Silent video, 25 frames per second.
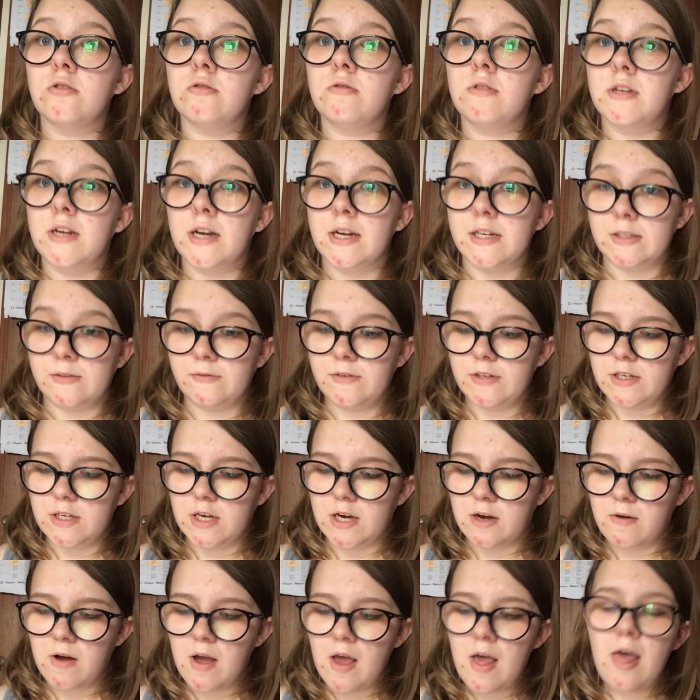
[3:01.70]
to the next
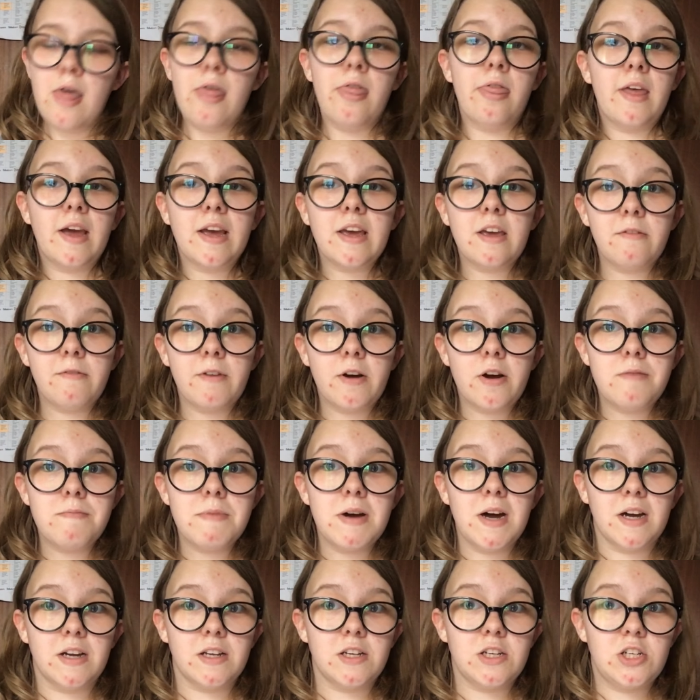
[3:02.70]
video. Thank you
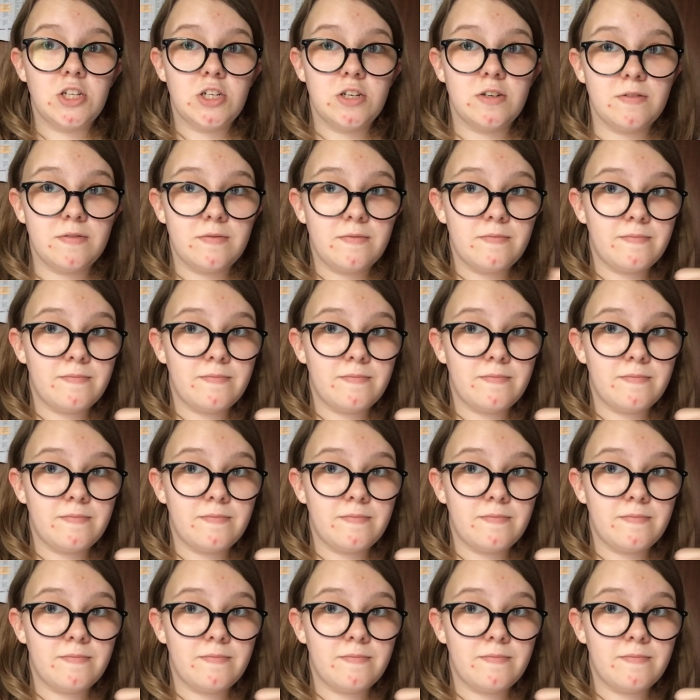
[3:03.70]
very much.